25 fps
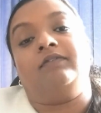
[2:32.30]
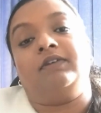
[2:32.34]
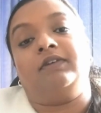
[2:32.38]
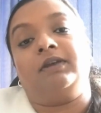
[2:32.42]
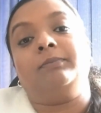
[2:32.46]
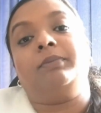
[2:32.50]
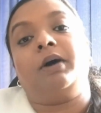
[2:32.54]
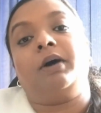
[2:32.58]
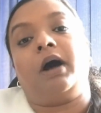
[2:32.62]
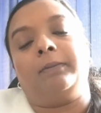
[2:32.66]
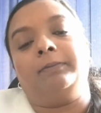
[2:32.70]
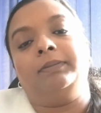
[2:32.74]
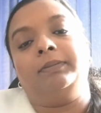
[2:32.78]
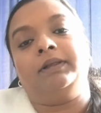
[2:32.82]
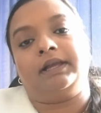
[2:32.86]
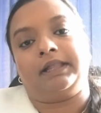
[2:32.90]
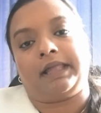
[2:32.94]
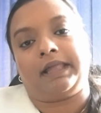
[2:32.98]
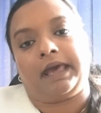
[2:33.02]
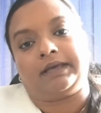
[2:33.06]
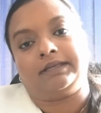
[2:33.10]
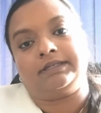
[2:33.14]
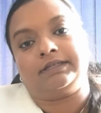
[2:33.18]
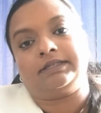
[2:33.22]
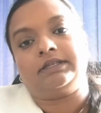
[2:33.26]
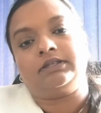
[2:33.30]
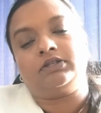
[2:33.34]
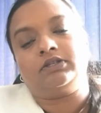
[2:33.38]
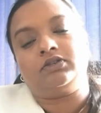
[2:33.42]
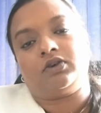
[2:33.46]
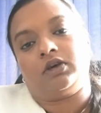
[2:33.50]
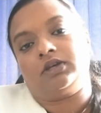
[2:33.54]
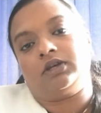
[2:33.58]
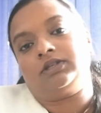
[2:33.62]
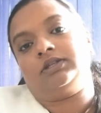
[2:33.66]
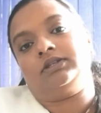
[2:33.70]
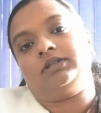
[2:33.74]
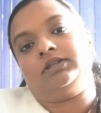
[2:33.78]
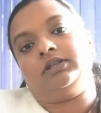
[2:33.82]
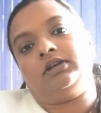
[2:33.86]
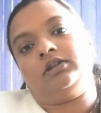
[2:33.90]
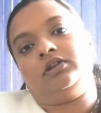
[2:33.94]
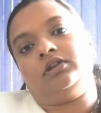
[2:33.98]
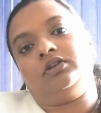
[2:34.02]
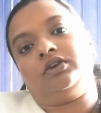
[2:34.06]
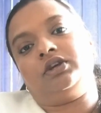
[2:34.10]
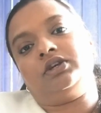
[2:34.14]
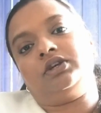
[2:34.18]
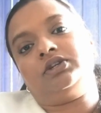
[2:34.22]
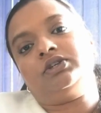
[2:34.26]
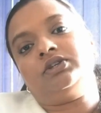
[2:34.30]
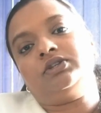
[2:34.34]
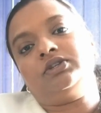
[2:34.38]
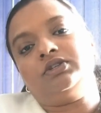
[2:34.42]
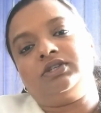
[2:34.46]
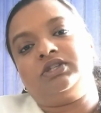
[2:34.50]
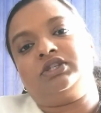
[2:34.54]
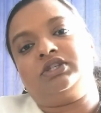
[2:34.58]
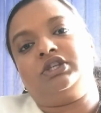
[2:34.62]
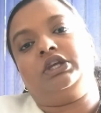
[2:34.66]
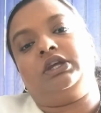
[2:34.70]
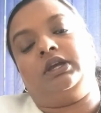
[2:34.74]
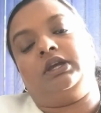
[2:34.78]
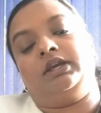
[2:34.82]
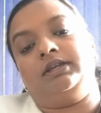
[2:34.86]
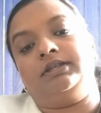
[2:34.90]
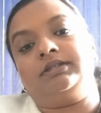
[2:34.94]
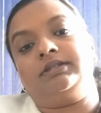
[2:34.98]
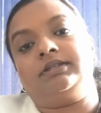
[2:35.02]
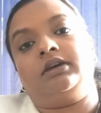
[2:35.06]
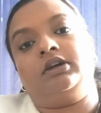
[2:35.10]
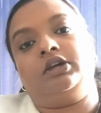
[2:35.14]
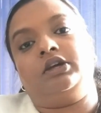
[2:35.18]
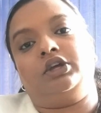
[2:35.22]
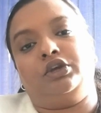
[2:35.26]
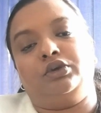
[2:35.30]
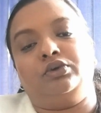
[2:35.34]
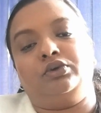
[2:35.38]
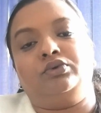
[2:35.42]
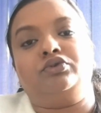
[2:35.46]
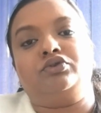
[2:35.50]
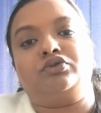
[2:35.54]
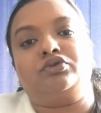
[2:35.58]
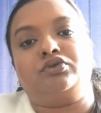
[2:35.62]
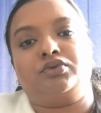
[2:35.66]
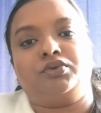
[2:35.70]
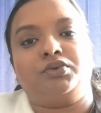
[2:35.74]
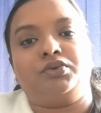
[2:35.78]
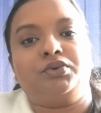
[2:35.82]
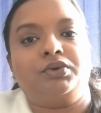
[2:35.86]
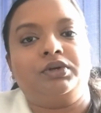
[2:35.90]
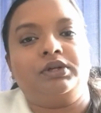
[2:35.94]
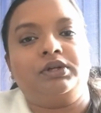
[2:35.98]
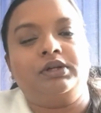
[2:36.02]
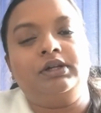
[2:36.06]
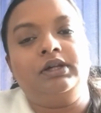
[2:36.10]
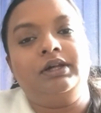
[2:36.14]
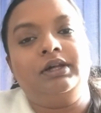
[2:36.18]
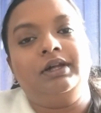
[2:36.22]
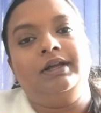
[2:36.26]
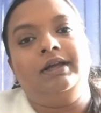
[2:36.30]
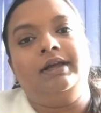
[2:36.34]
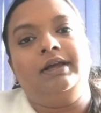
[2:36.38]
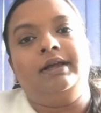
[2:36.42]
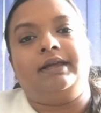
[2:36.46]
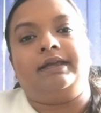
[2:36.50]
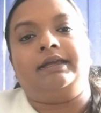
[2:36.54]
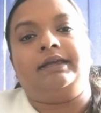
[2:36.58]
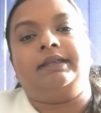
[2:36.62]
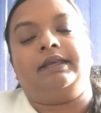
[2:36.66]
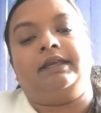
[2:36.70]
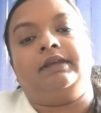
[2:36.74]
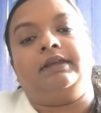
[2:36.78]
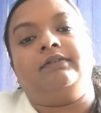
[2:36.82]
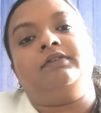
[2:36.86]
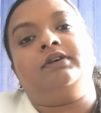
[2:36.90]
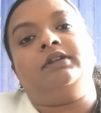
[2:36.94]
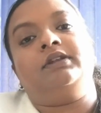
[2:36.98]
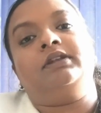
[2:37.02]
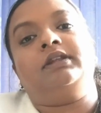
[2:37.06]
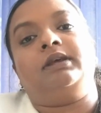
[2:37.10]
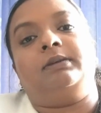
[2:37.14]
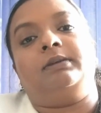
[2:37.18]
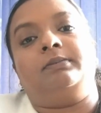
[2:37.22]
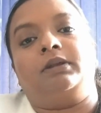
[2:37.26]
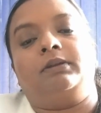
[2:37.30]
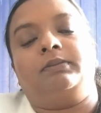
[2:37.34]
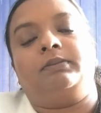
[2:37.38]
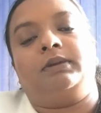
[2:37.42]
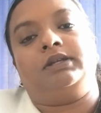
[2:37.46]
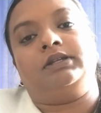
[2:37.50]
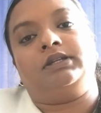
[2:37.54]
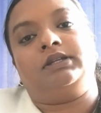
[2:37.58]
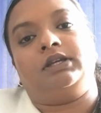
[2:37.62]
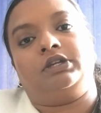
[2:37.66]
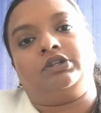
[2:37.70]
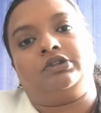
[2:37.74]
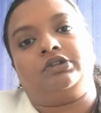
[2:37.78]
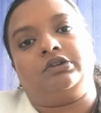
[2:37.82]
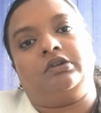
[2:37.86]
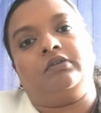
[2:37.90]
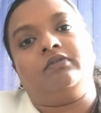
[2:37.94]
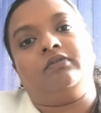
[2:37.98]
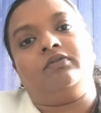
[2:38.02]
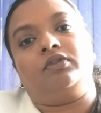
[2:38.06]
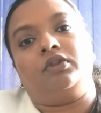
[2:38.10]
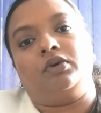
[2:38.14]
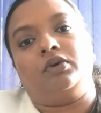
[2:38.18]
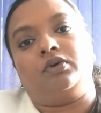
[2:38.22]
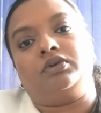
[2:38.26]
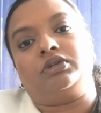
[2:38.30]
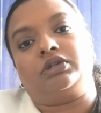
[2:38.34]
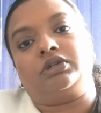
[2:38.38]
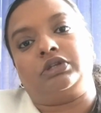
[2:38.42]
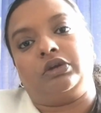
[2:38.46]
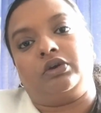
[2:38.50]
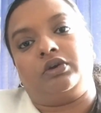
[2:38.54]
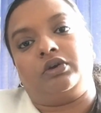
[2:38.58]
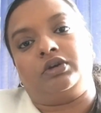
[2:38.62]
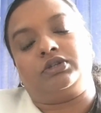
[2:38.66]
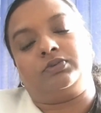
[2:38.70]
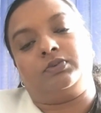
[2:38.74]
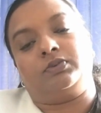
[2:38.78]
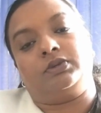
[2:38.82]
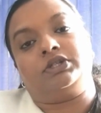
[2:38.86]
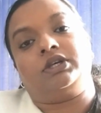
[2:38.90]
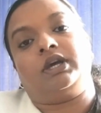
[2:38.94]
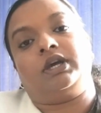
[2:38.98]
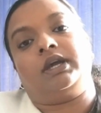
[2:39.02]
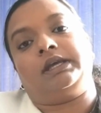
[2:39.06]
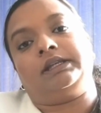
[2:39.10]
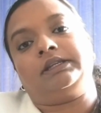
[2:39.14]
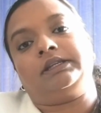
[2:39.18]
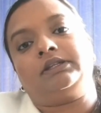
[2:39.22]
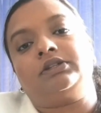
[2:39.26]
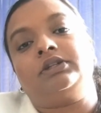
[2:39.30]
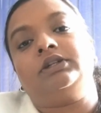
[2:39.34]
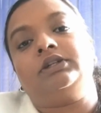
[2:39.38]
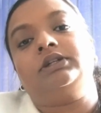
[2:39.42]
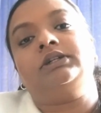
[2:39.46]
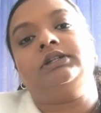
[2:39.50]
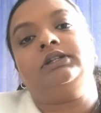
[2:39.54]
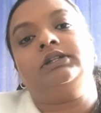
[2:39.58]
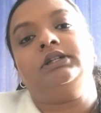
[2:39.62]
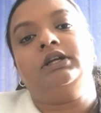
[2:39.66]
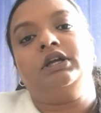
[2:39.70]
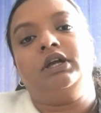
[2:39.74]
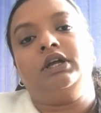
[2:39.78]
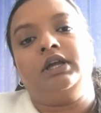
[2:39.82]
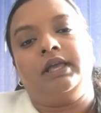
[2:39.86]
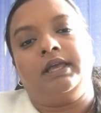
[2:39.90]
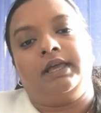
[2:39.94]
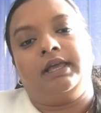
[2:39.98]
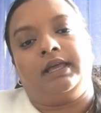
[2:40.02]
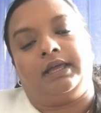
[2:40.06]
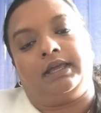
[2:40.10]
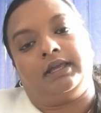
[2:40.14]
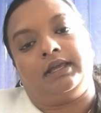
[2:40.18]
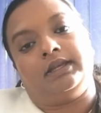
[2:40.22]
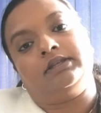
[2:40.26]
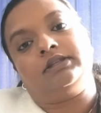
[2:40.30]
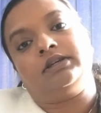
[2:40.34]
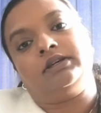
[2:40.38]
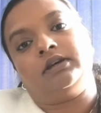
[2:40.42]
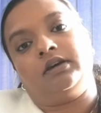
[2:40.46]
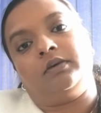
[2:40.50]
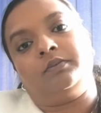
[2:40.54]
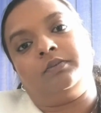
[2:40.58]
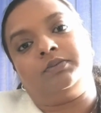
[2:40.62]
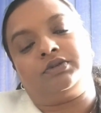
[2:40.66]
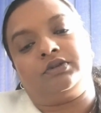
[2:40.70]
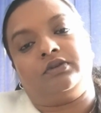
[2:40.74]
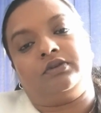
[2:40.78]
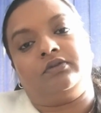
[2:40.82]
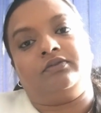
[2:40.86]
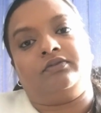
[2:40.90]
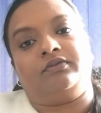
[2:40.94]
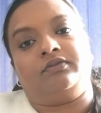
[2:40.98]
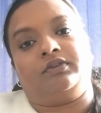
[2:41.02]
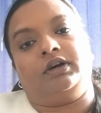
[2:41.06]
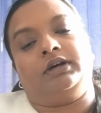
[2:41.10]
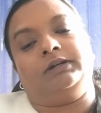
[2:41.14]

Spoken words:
public access to asset declarations is a huge tool in even the implementation of those laws, which are integral in terms of